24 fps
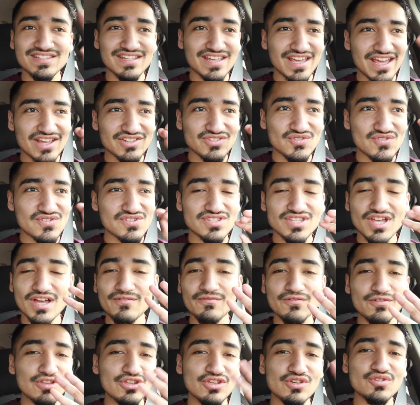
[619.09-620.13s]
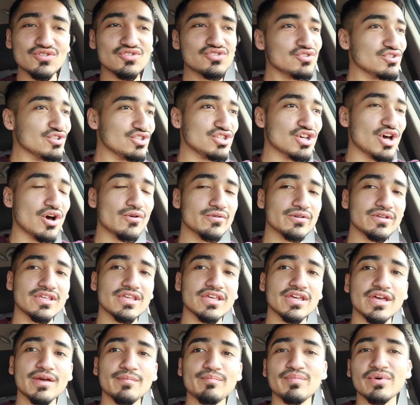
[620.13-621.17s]
extra stuff you usually don't
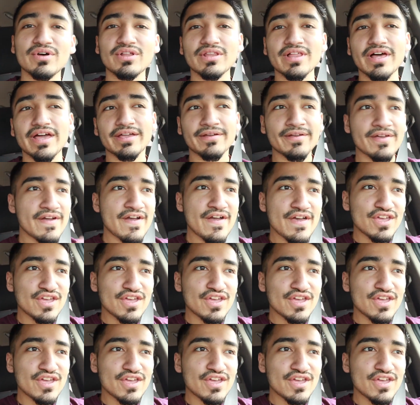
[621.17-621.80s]
get, but like,